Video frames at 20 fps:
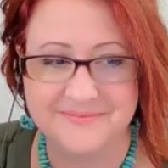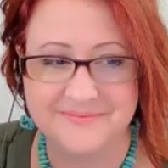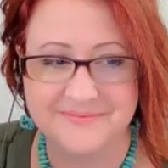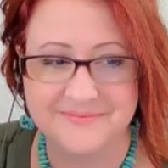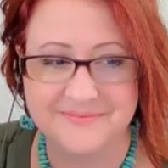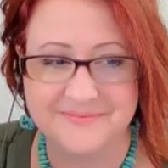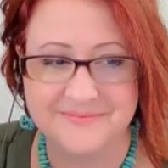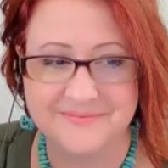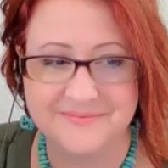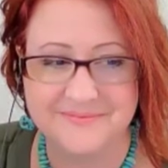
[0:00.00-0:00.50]

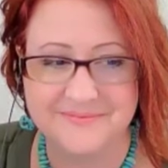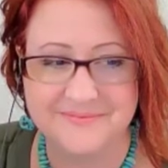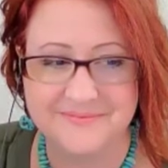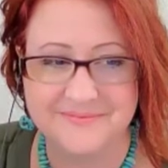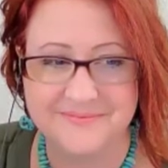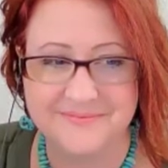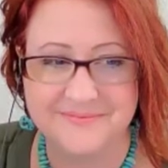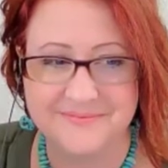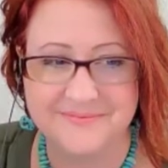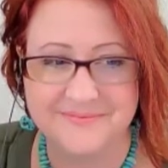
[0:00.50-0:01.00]

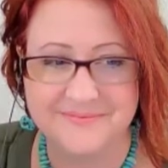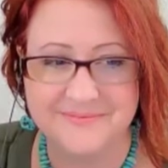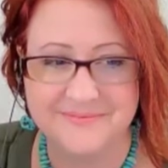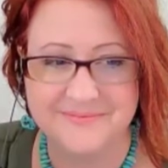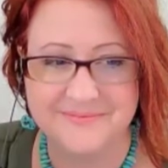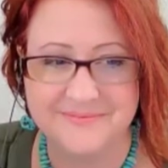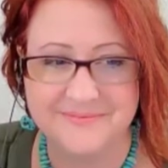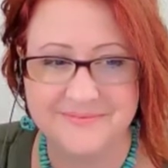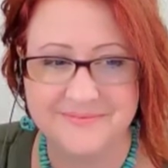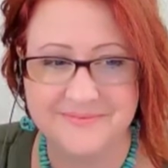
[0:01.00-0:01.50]

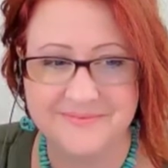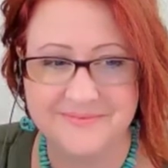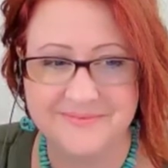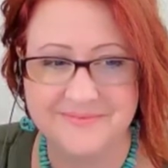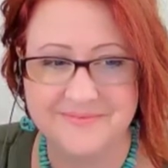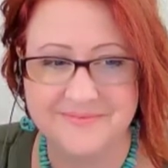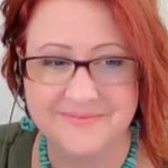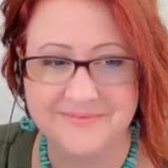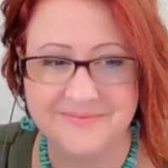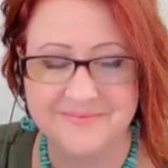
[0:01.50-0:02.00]

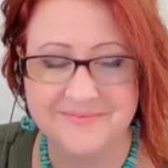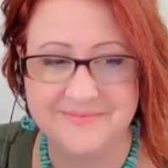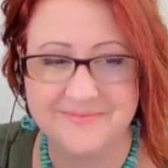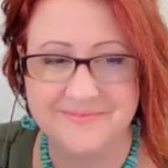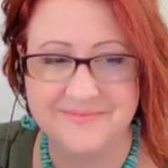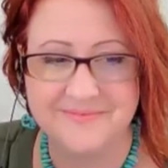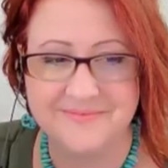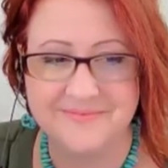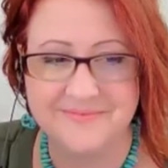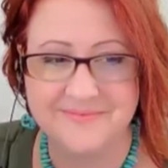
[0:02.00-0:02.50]

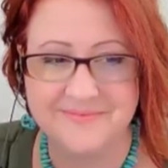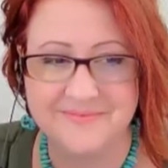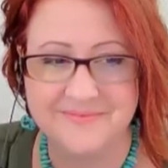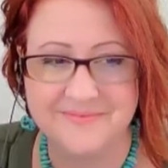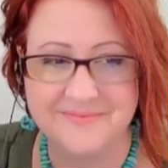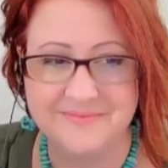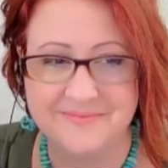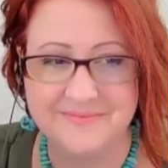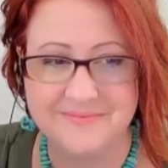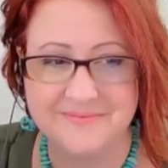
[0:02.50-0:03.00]

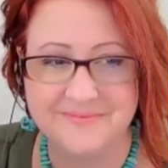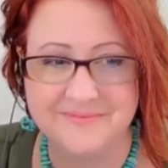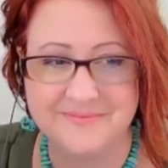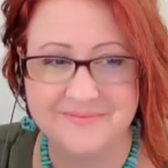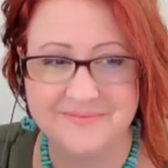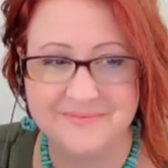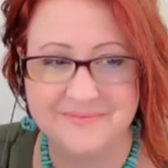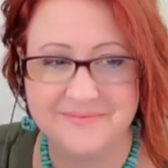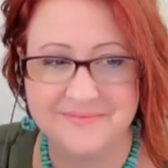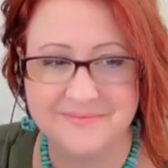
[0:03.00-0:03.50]

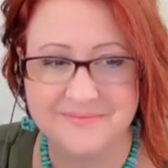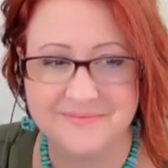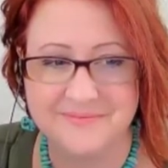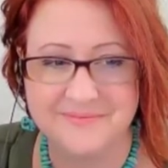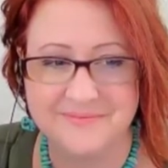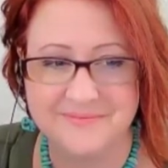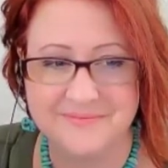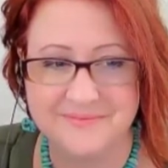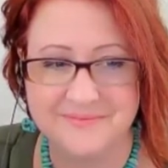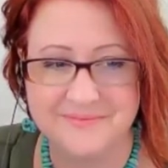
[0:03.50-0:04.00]

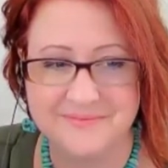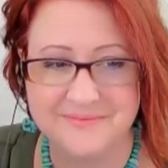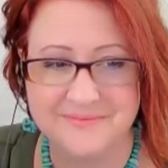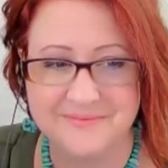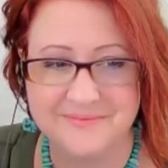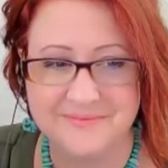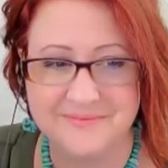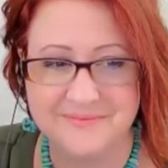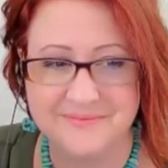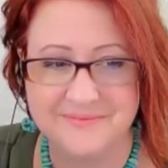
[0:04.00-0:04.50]

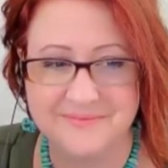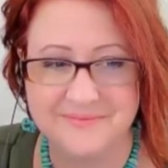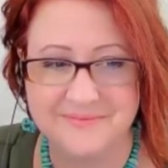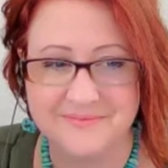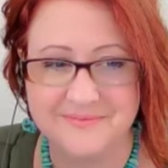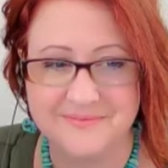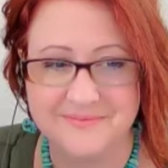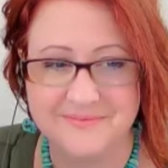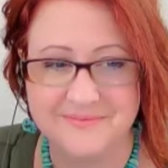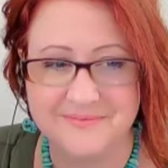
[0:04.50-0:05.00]

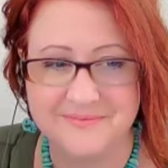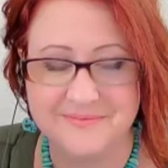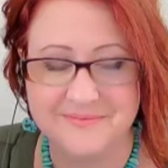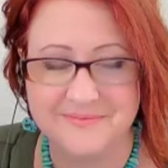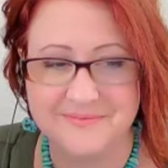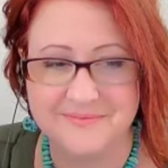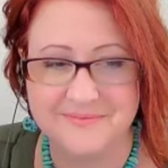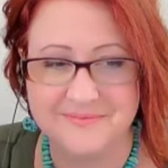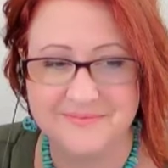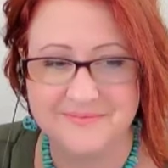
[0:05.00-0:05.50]

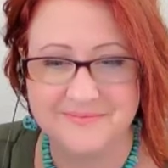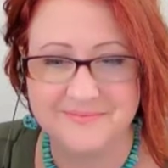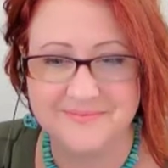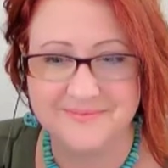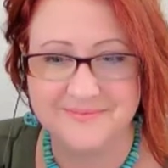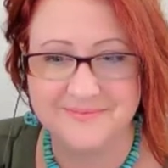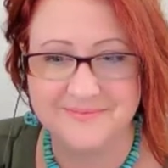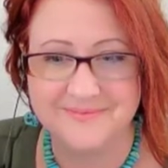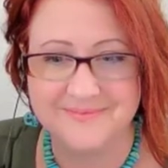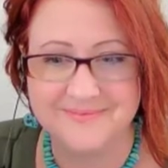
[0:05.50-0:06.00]

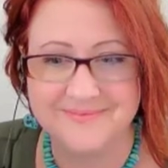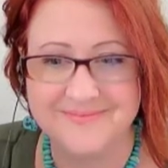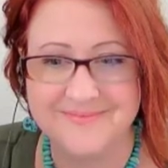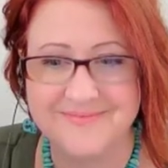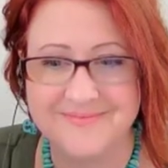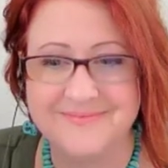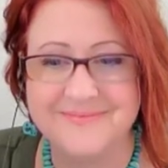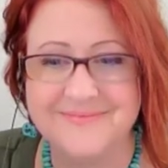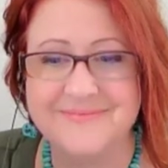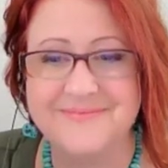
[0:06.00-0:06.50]

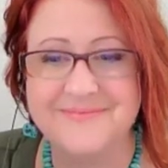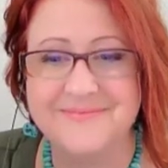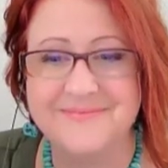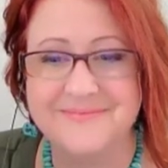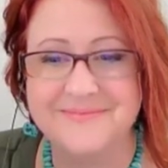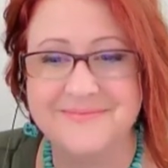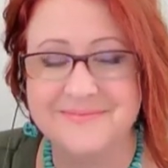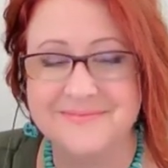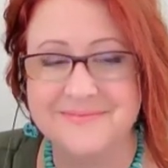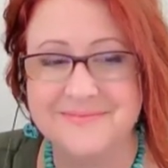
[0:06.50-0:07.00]

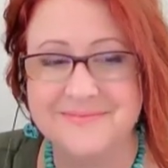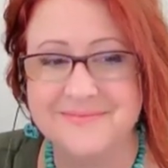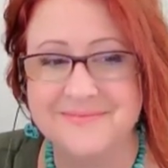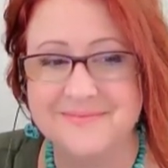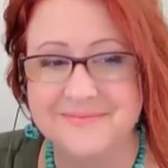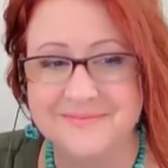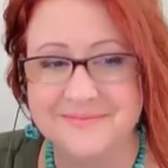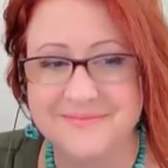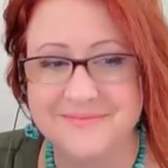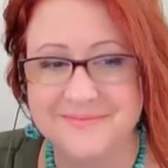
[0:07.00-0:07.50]

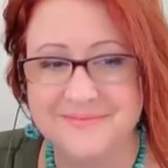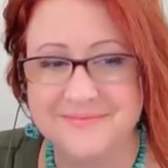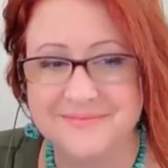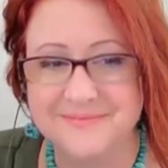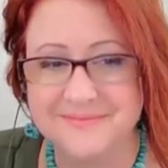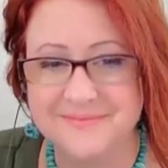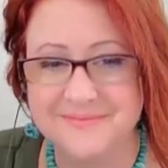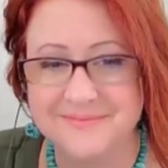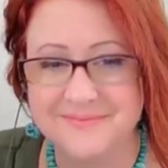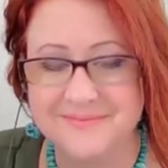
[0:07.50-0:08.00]
The person shown says nothing.